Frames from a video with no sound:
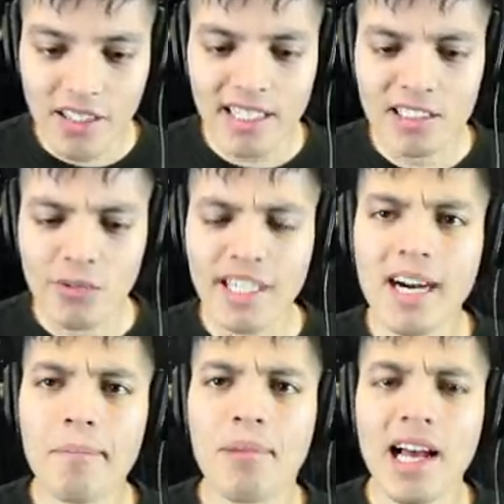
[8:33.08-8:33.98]
Okay, so we
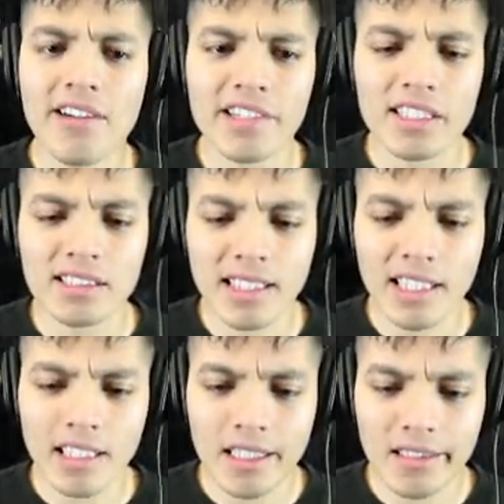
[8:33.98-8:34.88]
got batteries.
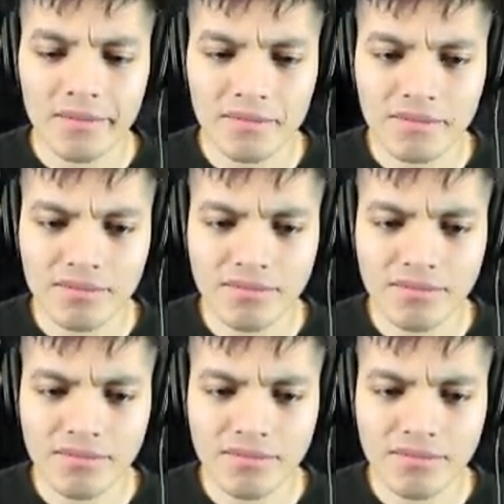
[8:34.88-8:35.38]
Um...